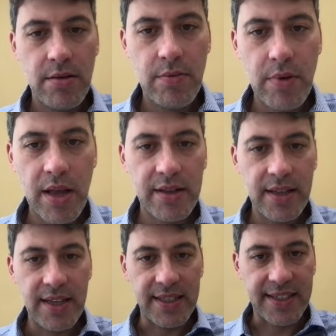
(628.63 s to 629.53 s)
And
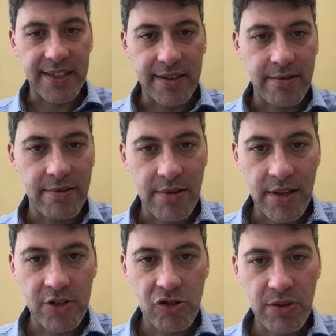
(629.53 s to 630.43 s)
easy.
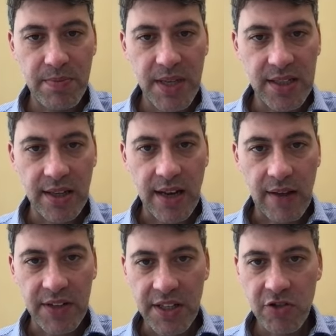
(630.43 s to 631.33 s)
So immediately
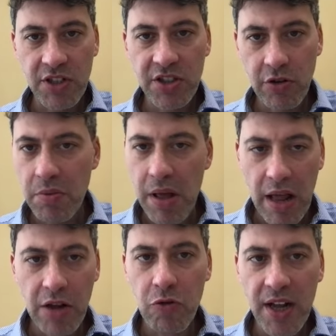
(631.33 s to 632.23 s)
after the switch,
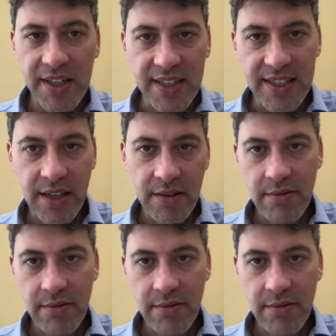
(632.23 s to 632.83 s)
quite easy.